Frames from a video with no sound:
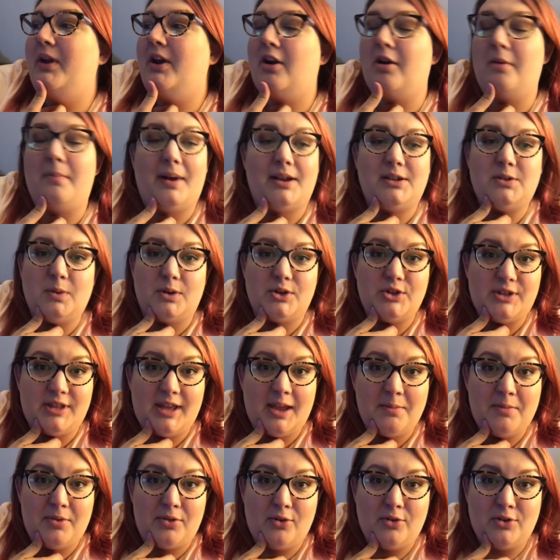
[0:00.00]
we are about to watch the
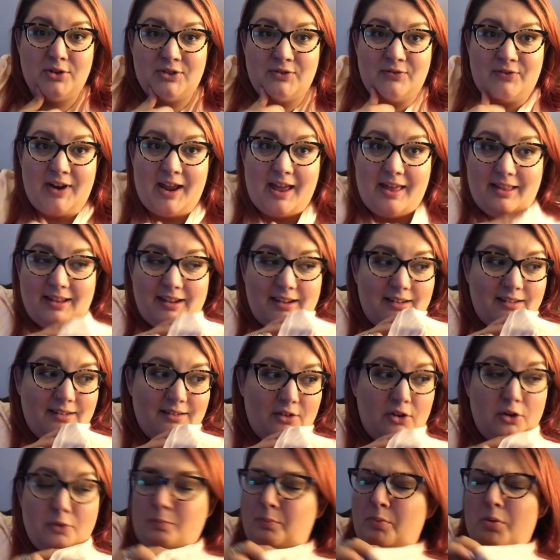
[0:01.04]
Game of Thrones finale,
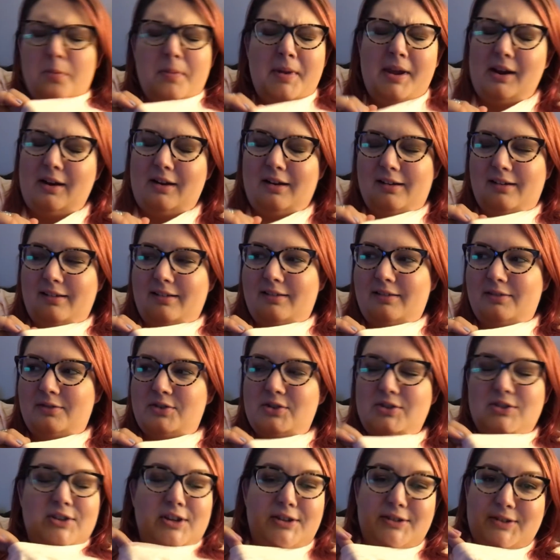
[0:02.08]
or premiere,
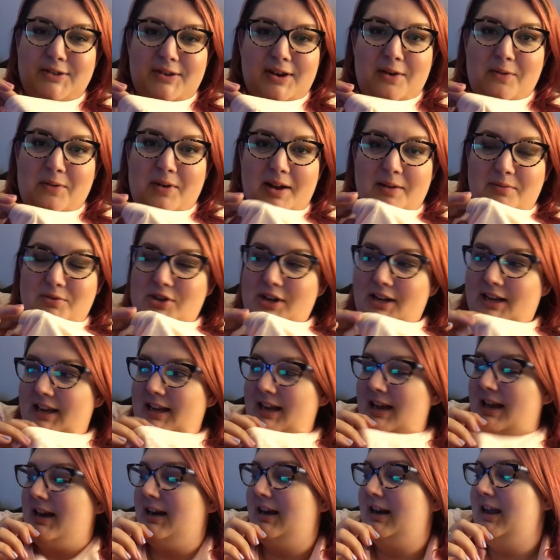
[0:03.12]
which is also not why I'm
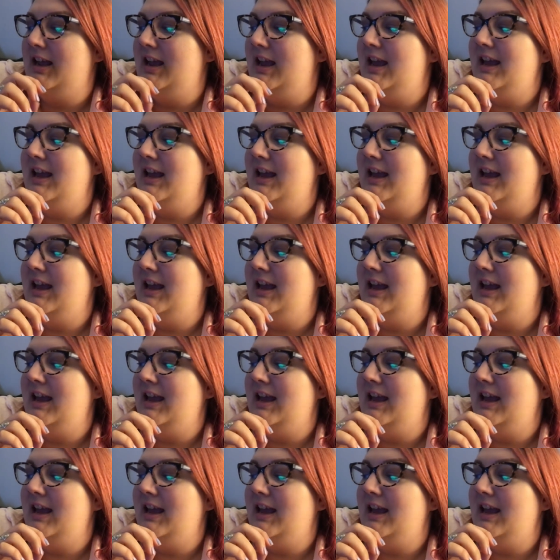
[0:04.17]
checking in.